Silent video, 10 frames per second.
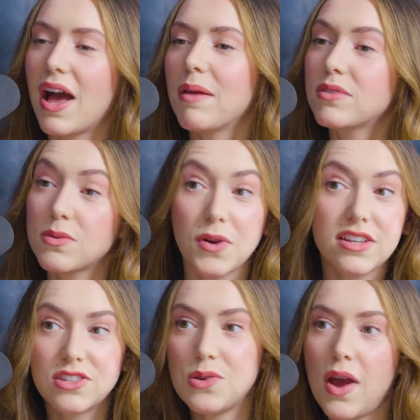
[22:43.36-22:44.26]
But I'm
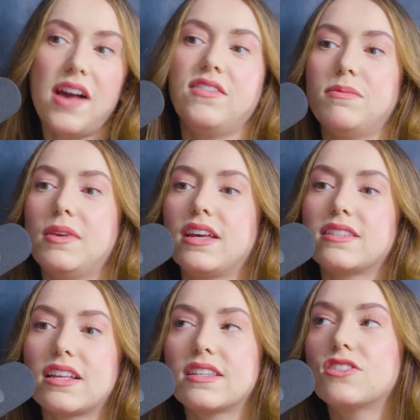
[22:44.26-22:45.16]
surprised you haven't
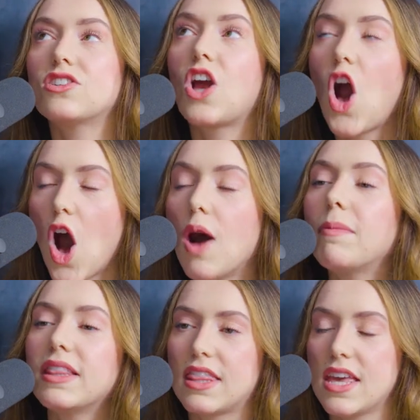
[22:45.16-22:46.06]
because that's such a common